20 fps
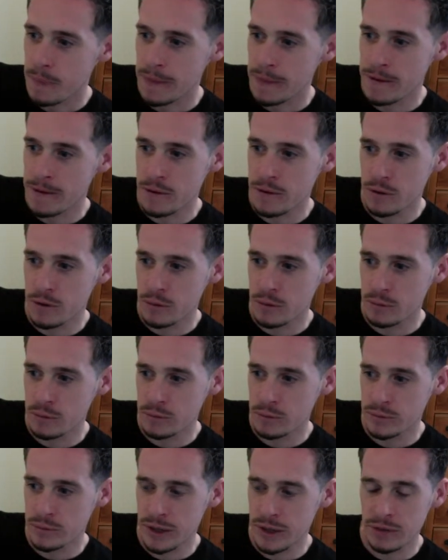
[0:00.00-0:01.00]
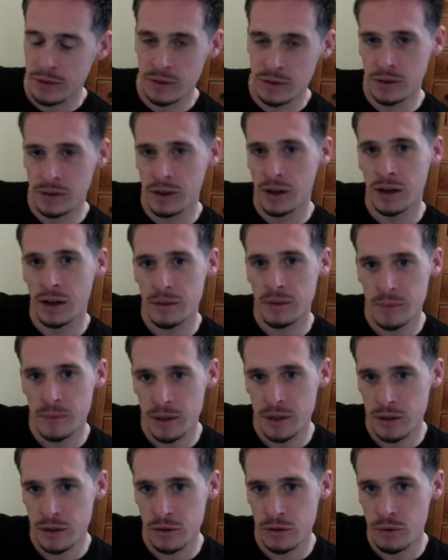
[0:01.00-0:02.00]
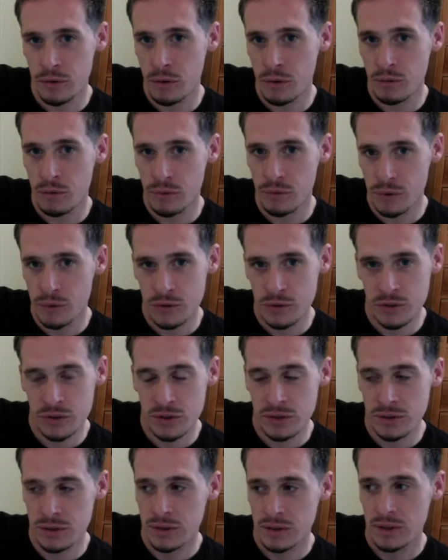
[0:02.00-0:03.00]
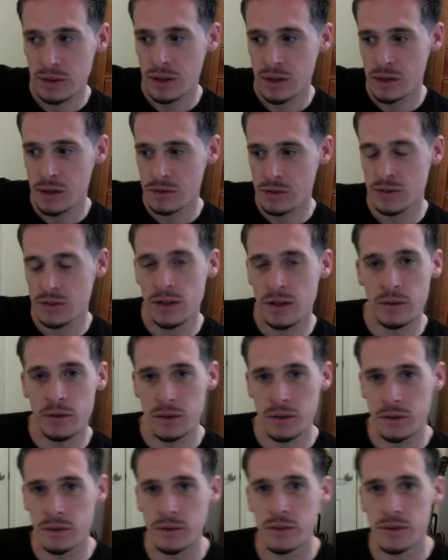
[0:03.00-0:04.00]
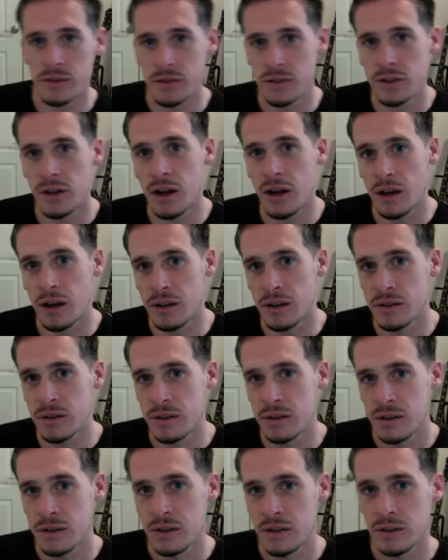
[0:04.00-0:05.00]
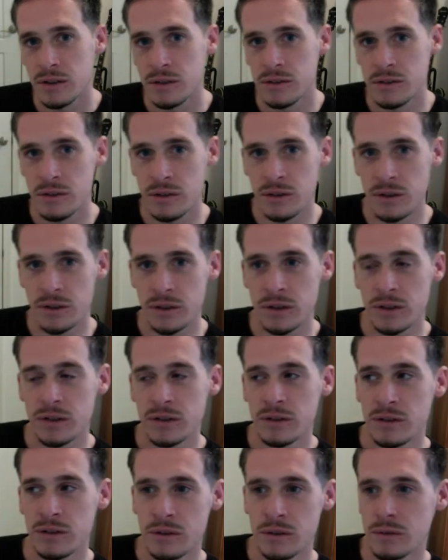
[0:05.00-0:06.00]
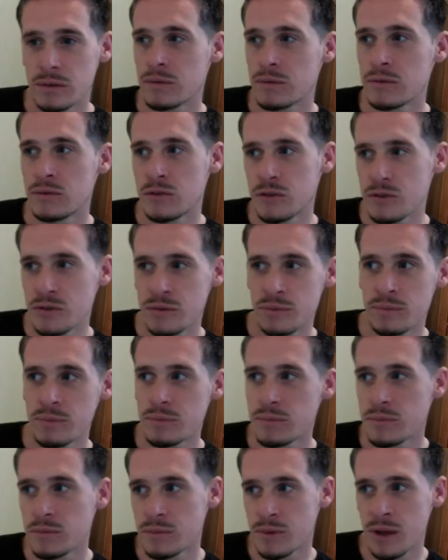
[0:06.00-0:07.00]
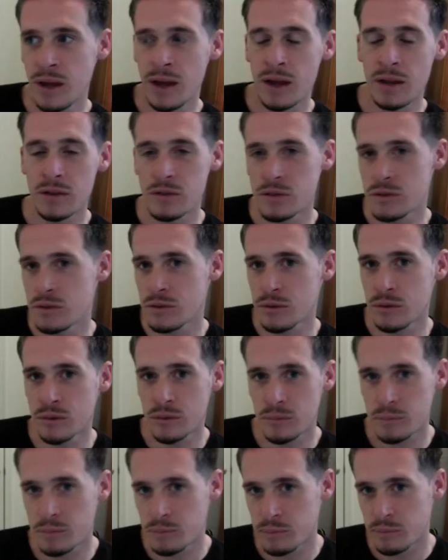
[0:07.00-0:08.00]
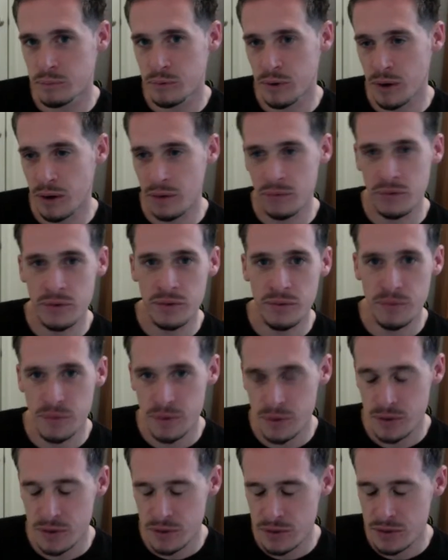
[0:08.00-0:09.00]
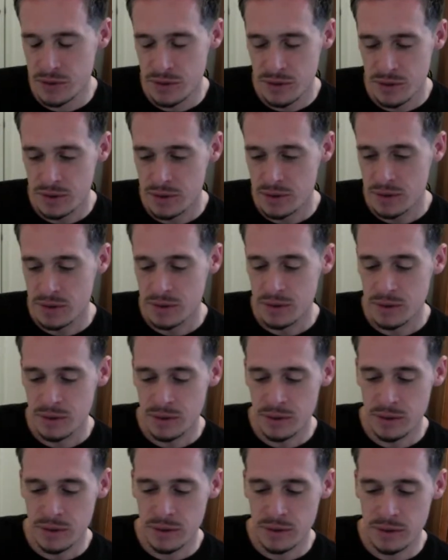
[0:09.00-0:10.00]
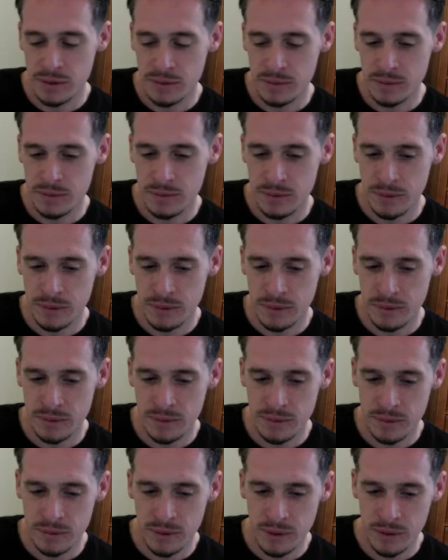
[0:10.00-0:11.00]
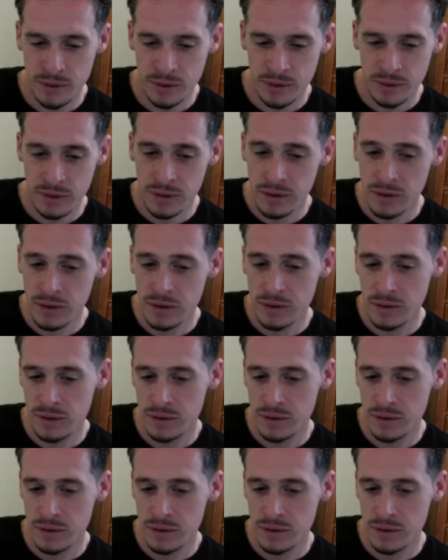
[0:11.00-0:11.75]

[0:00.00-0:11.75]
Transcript: down the line making your own version and selling it on the side to like just add to your profit of this. Like, I think,